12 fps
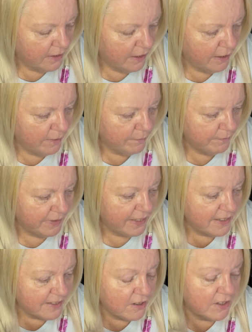Um, it
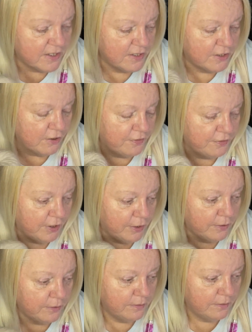is nice and soft
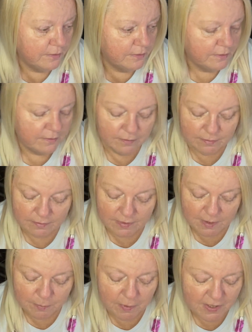though.
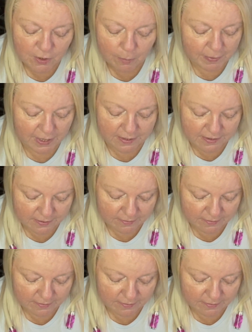It's, it's not bad.